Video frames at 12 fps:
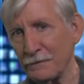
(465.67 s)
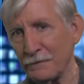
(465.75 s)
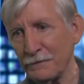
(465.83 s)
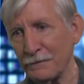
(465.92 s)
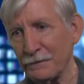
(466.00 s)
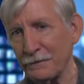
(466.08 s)

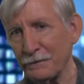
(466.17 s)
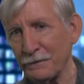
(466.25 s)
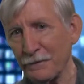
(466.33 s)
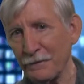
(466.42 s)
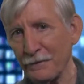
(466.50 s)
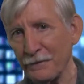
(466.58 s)

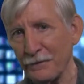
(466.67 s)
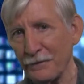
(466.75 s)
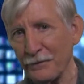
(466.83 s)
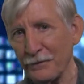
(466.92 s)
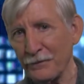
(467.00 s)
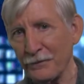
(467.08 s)

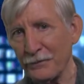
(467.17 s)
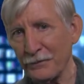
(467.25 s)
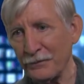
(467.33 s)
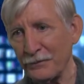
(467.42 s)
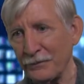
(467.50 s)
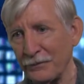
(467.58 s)

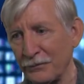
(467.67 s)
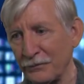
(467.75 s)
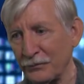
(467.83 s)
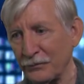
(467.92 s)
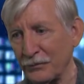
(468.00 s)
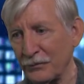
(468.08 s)

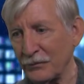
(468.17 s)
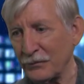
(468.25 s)
[no speech]